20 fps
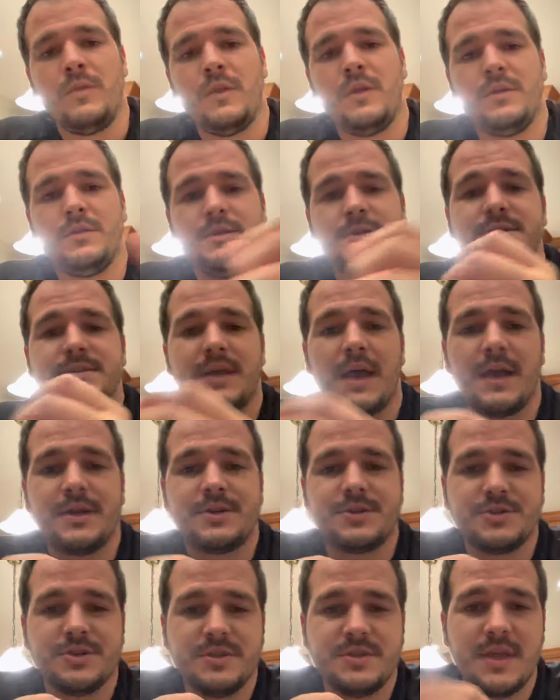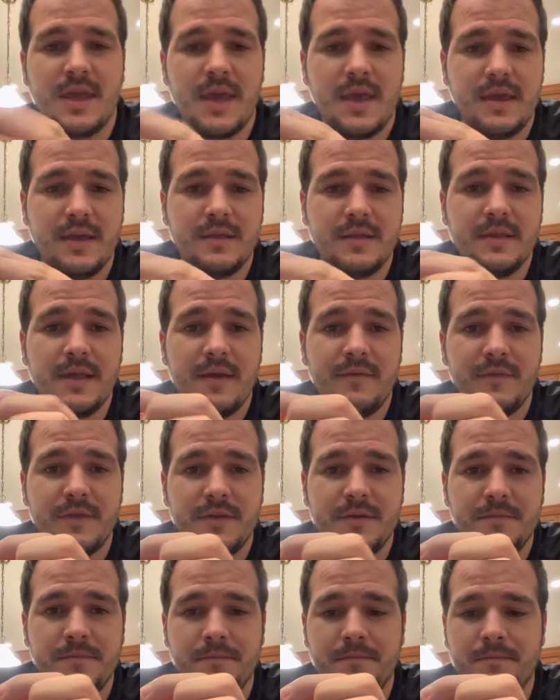This is actually day
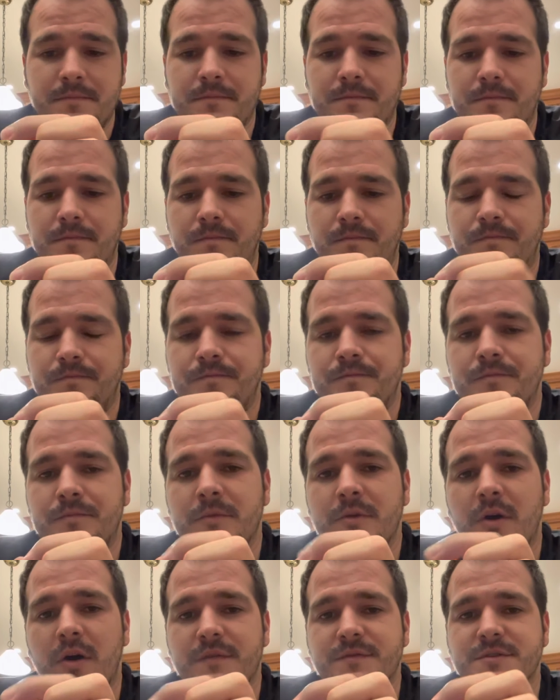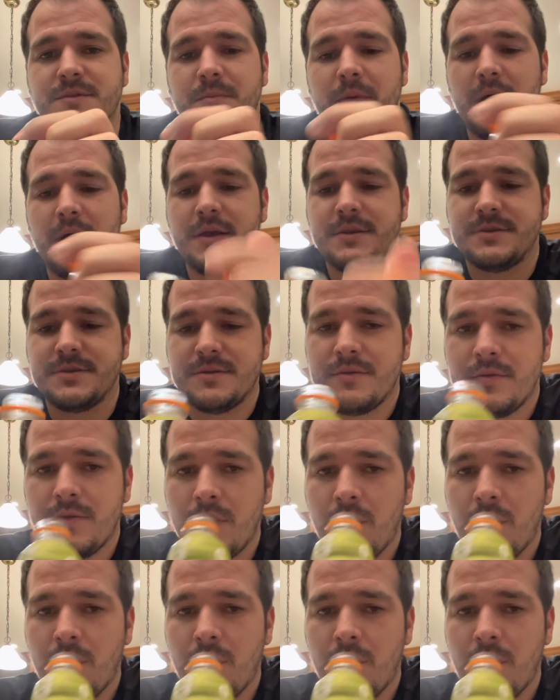11 off suboxone.